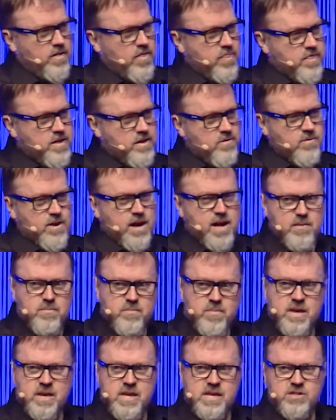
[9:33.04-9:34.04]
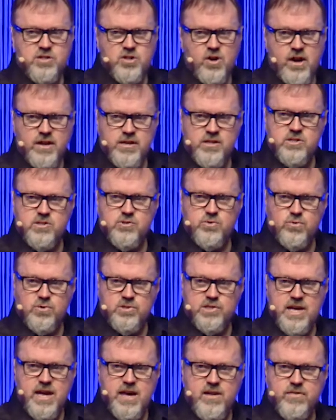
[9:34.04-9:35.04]
there are many
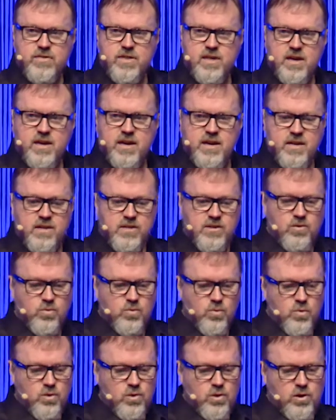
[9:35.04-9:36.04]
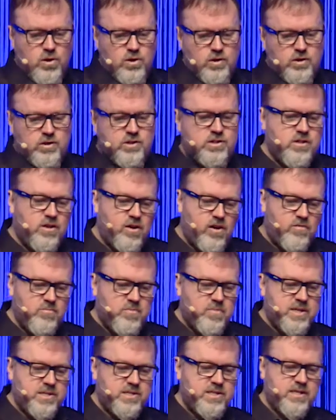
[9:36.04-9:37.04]
dinosaurs out there in the world of
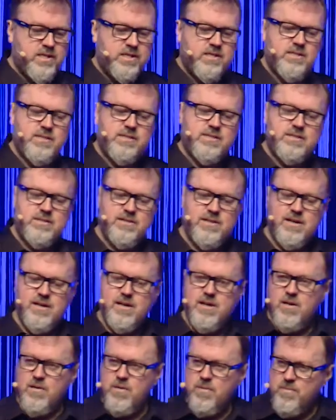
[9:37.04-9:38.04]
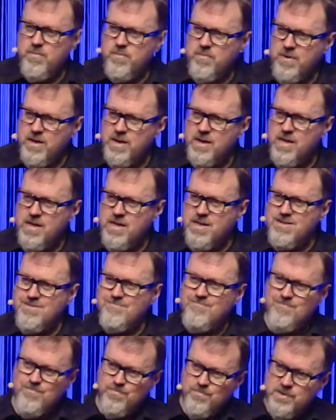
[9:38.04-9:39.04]
business. Many
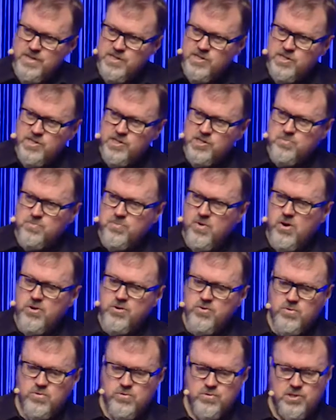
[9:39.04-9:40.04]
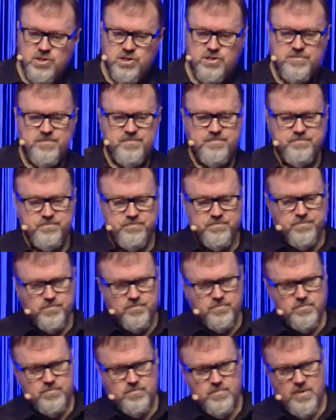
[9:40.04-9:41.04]
business models
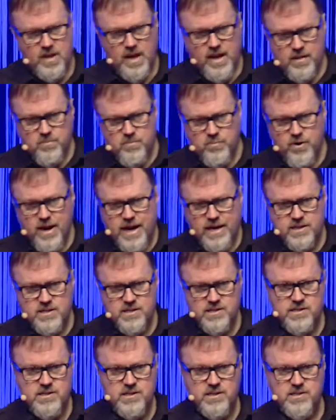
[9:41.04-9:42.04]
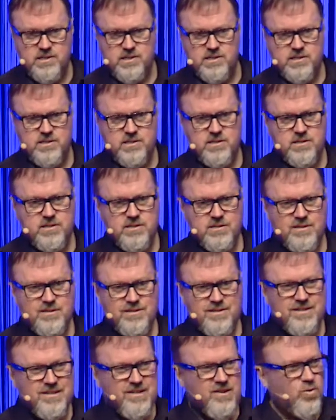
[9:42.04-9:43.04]
and practices
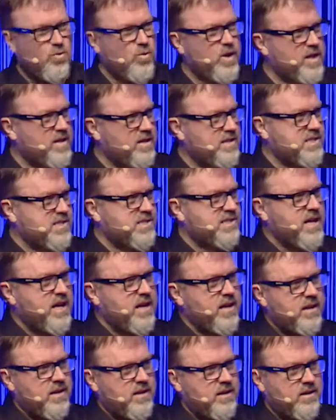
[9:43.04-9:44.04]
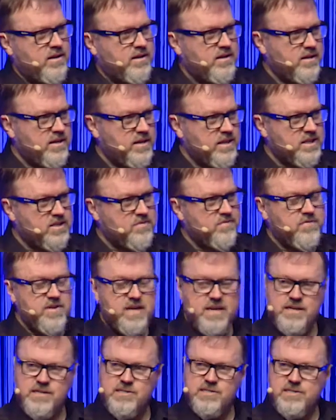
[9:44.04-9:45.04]
where the sun, it's
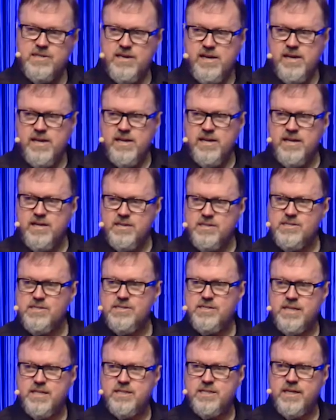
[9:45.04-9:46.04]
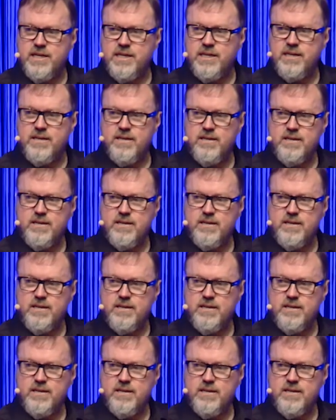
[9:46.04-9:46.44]
fair to say, is setting.